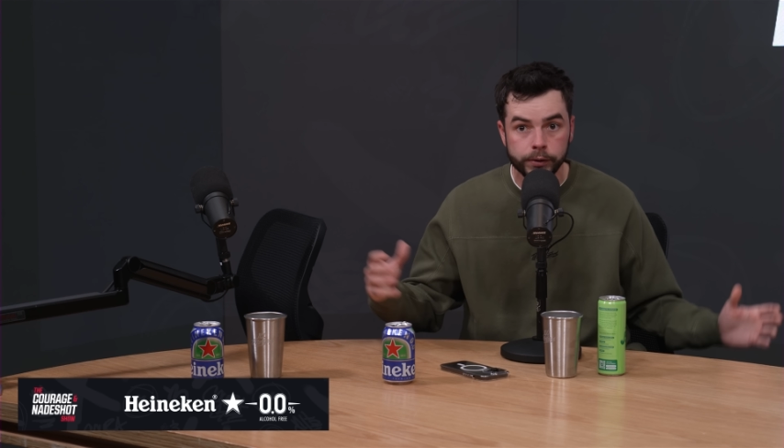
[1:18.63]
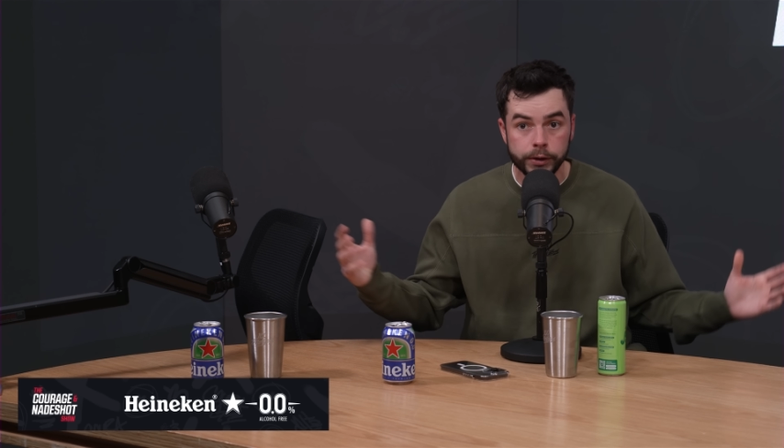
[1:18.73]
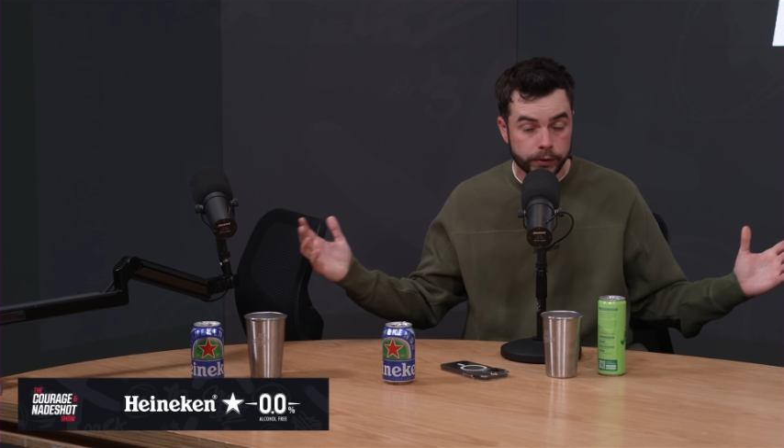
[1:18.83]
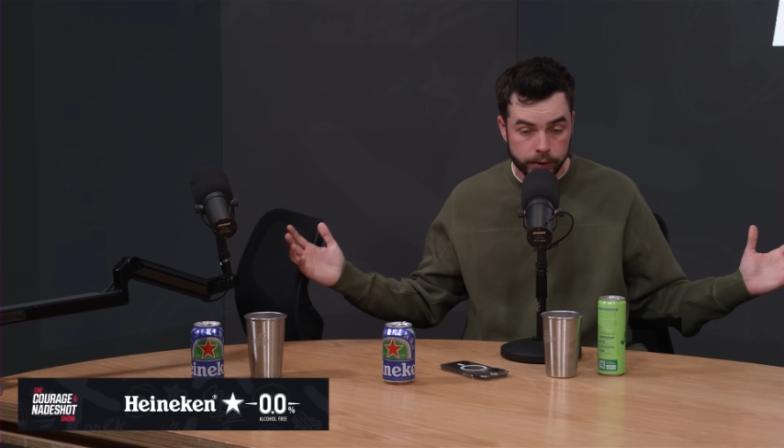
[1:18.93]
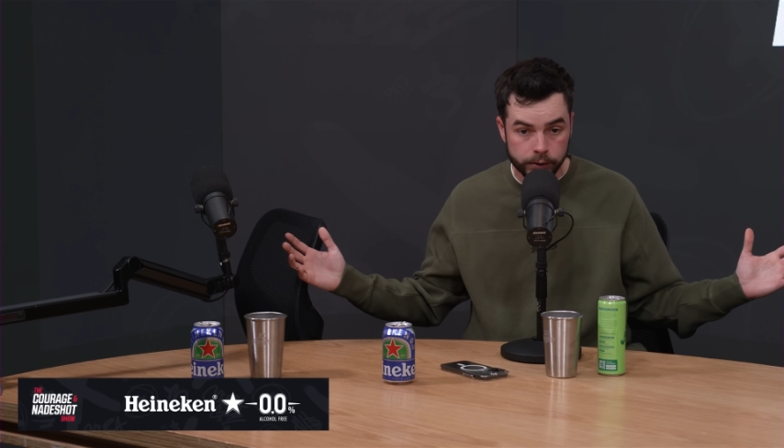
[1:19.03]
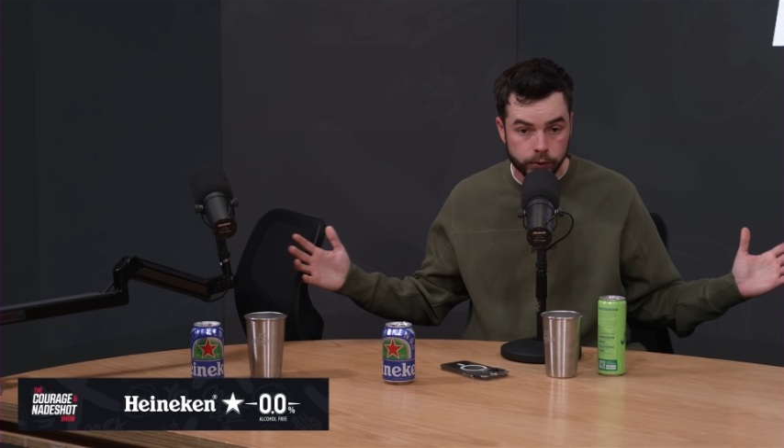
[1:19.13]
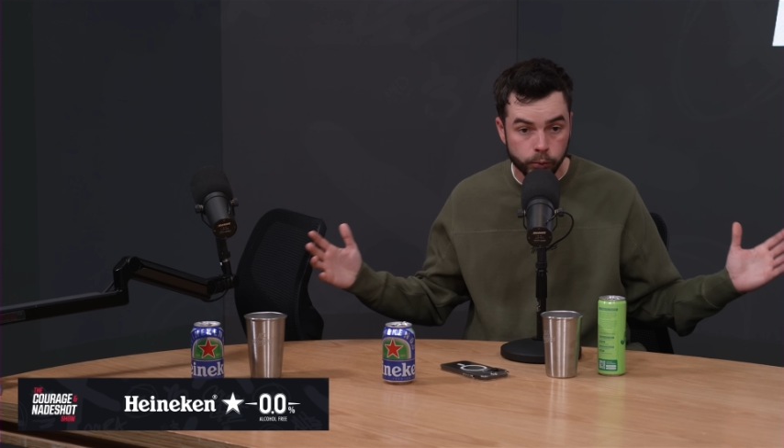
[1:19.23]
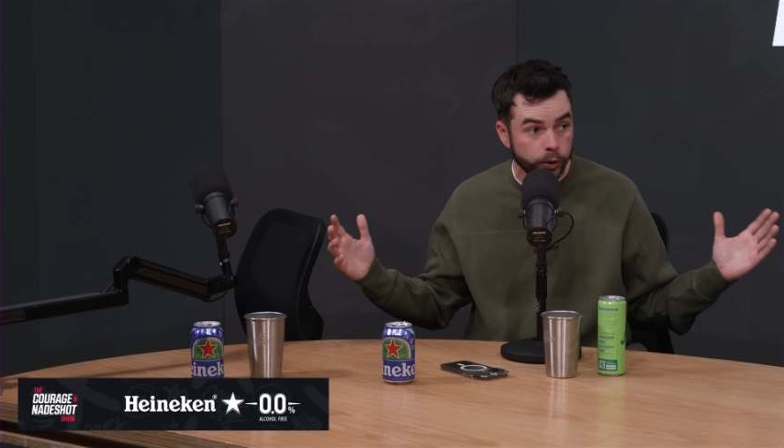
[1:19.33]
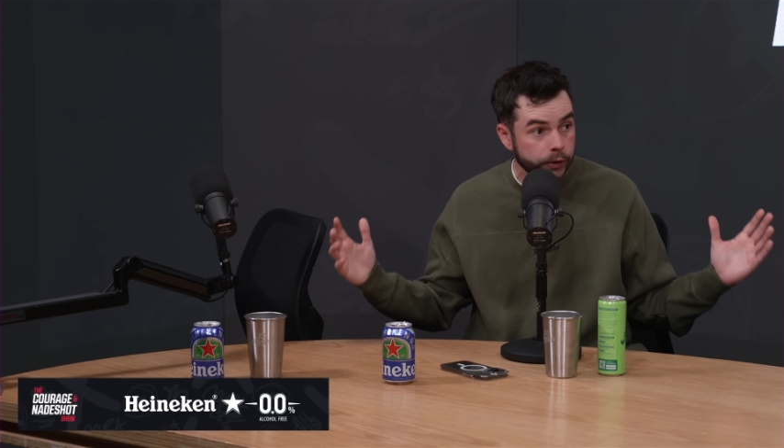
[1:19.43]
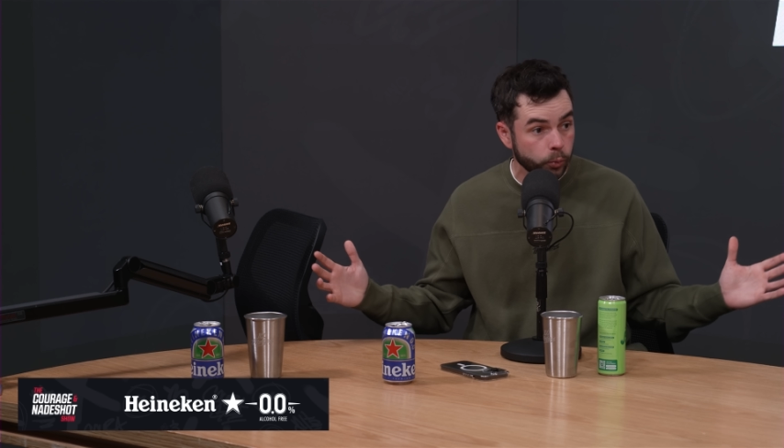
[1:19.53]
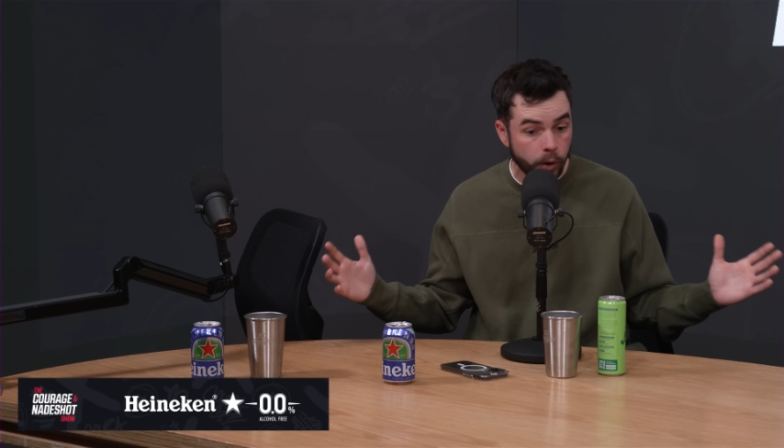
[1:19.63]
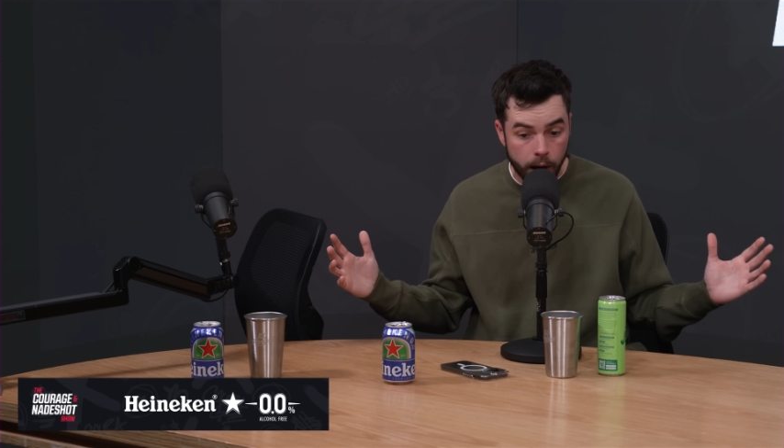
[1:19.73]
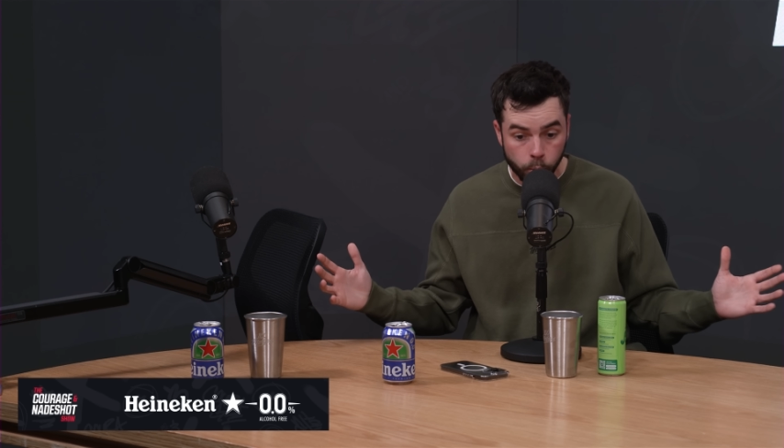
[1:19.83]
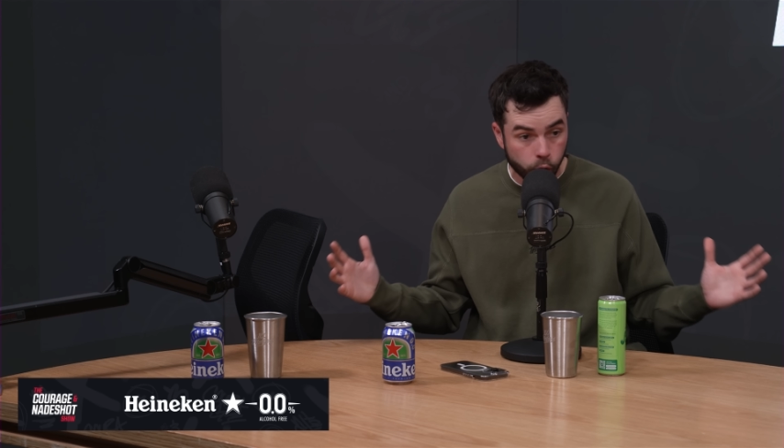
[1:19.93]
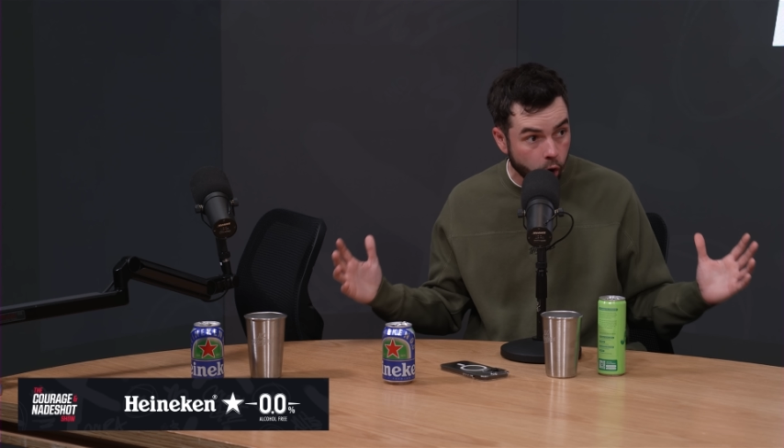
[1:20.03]
listen, there's a reason why
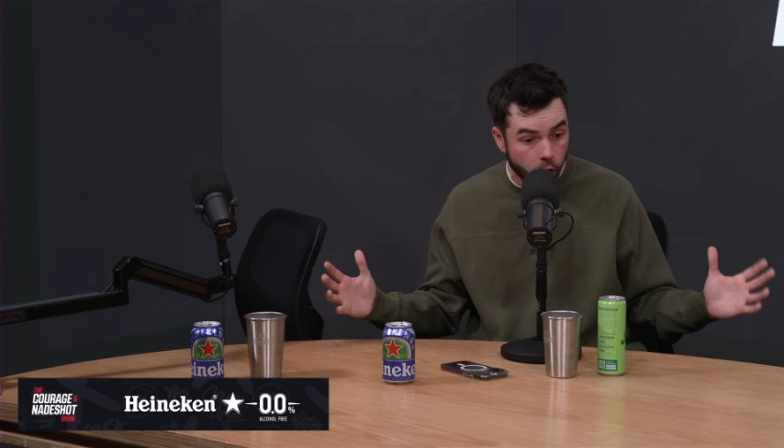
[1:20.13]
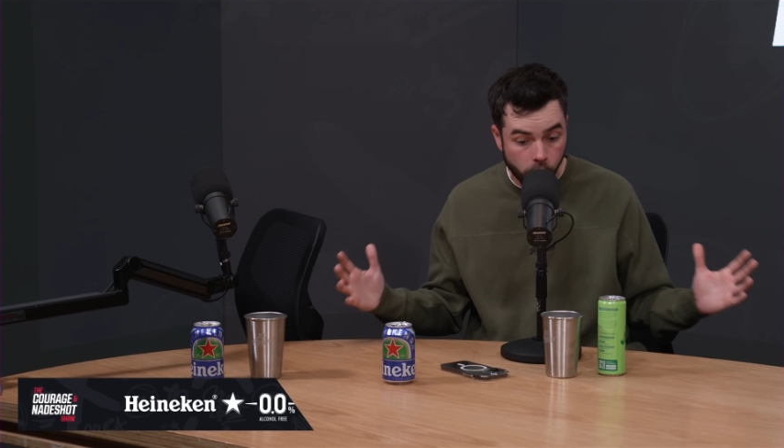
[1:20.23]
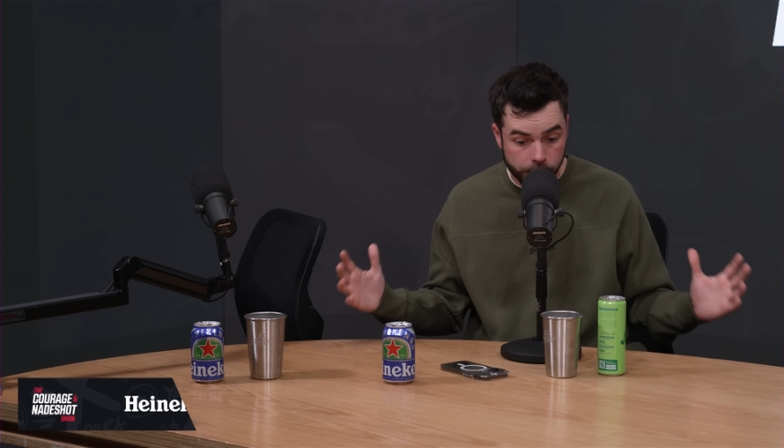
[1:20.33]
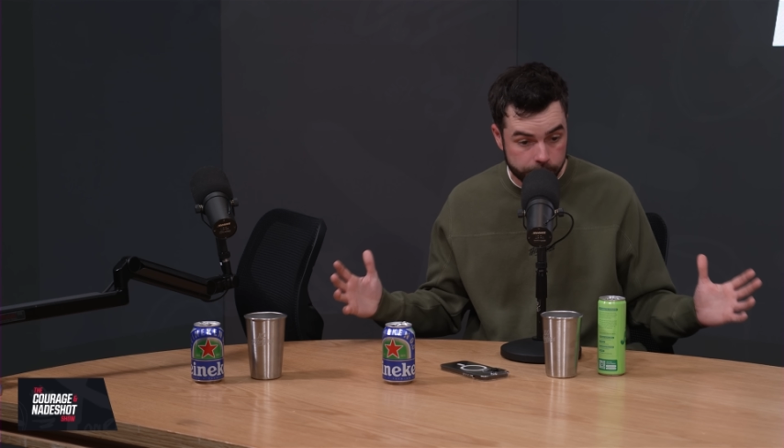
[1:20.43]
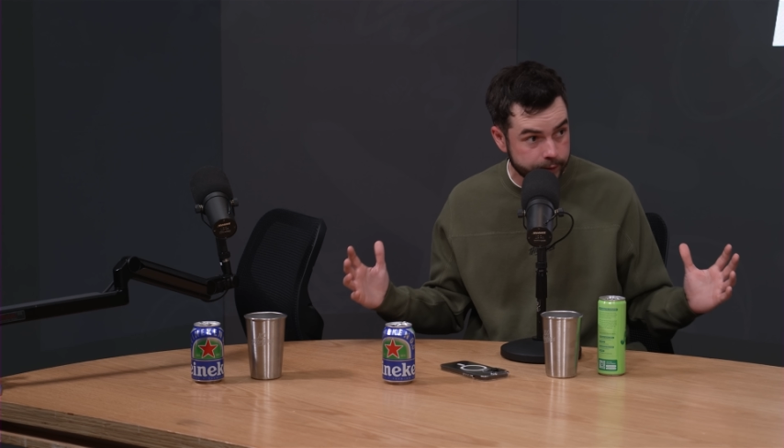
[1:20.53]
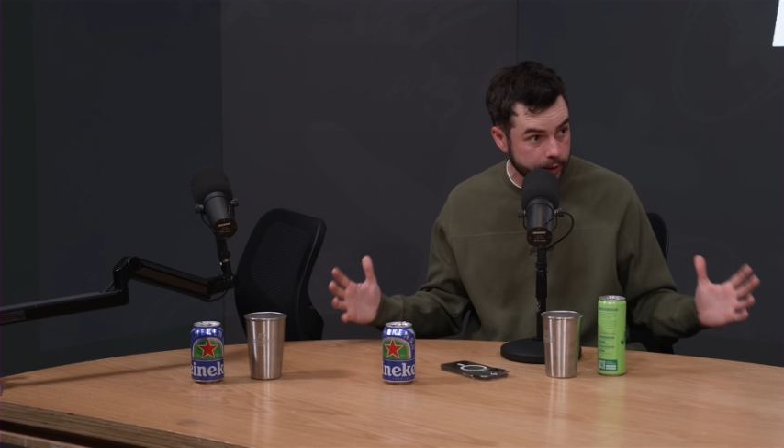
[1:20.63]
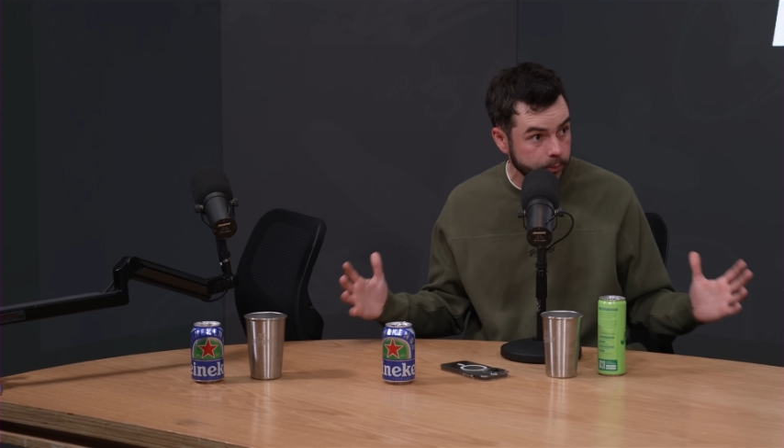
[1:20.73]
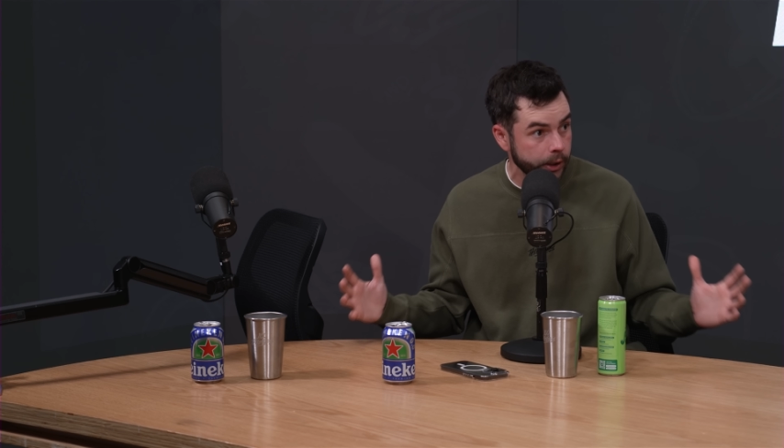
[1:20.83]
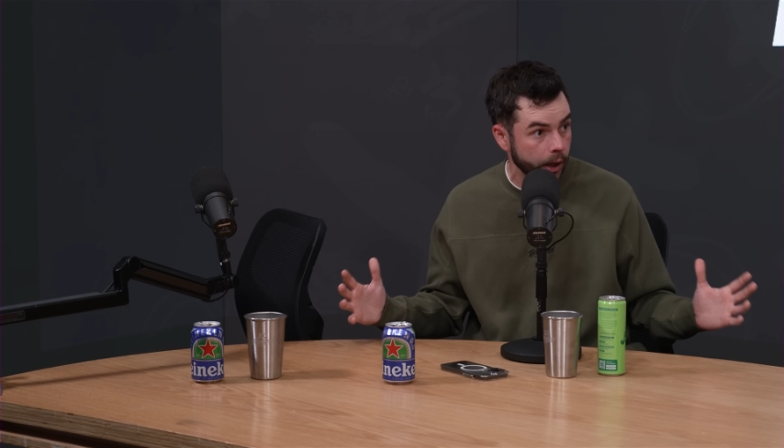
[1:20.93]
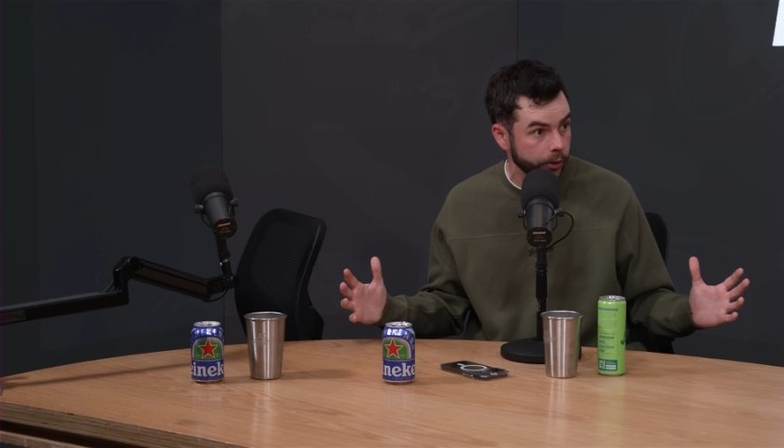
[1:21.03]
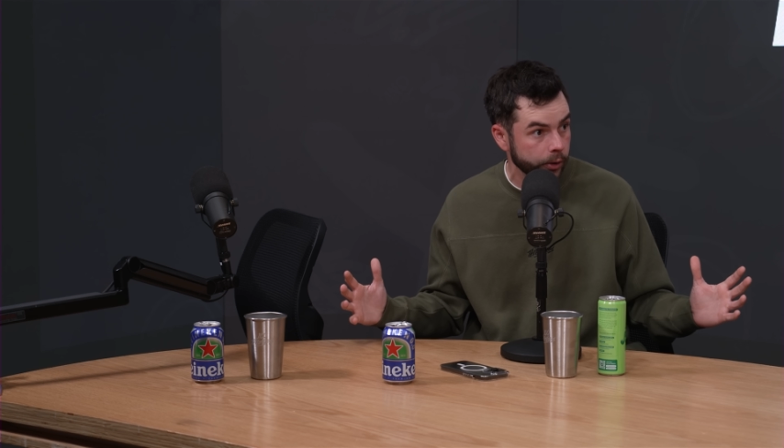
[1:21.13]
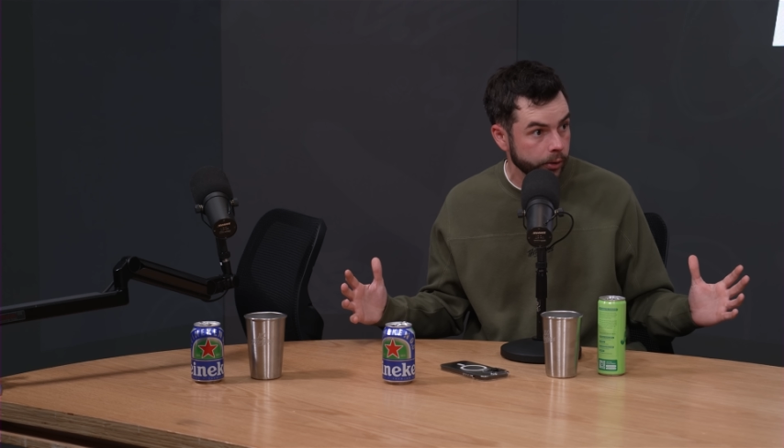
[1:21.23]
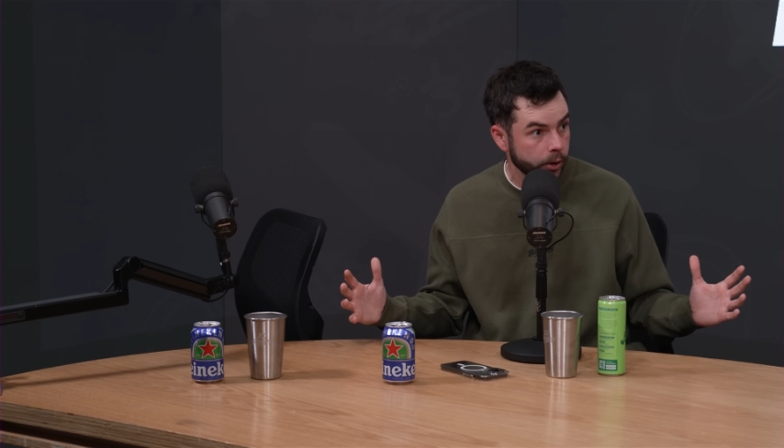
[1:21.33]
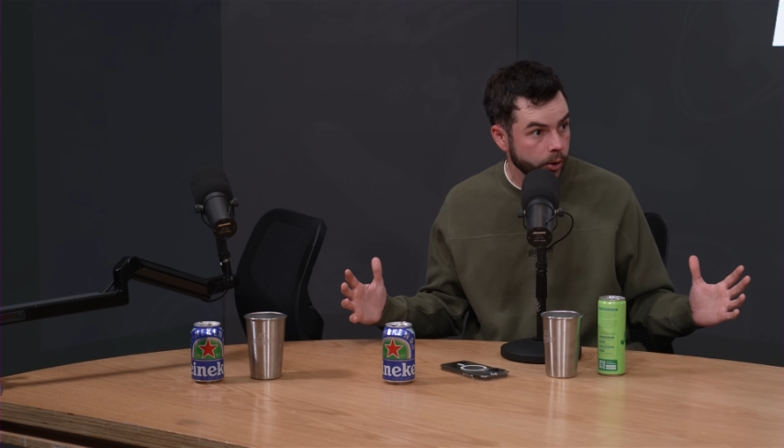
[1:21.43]
we're all on a team together.